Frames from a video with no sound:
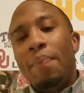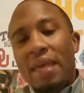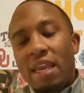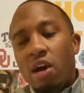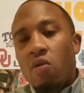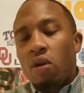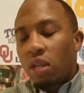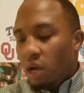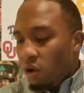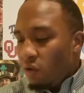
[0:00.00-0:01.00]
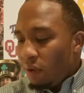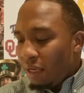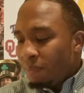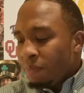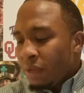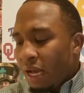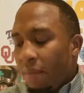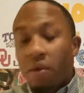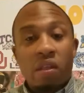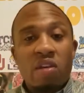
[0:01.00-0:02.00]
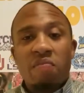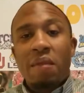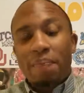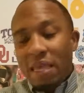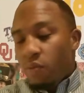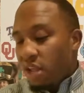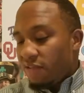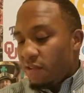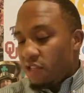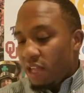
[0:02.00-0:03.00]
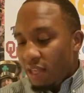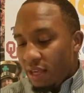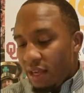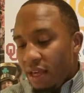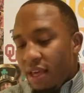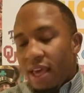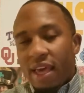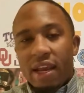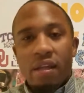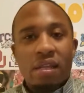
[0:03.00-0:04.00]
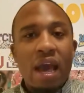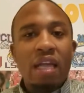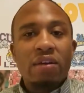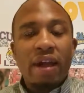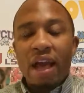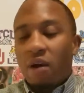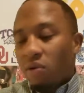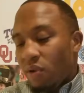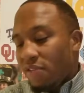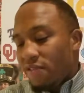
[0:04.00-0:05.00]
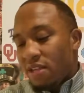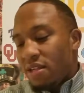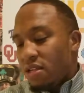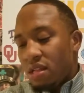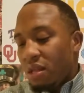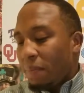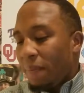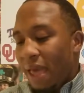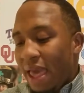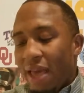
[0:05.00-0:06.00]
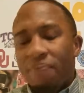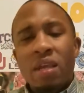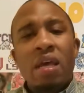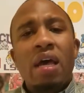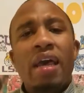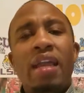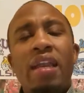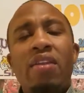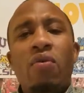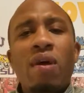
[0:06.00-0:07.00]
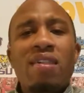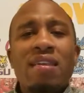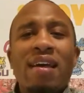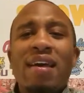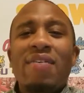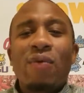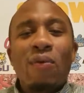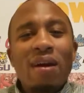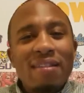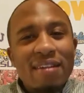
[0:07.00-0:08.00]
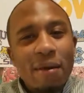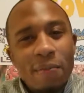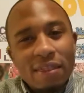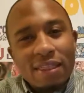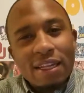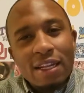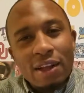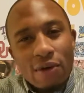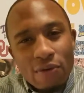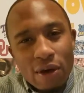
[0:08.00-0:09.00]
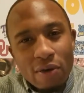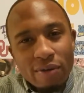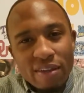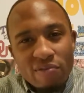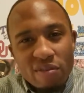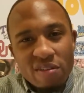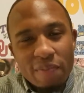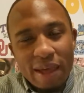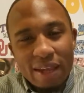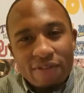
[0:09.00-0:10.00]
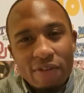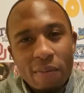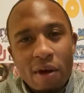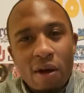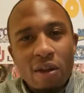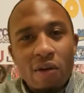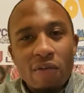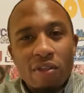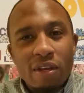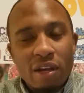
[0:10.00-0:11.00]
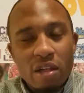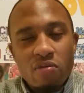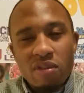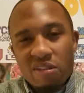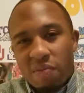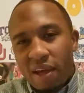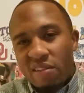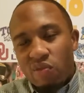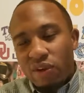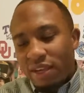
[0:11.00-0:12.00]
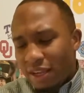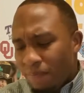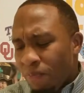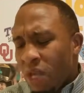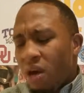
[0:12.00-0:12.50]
beat Oklahoma. Beat West Virginia and Skylar Howard. West Virginia just looked bad. And the question I have, what's up with the logo disrespect from all over the country this past weekend?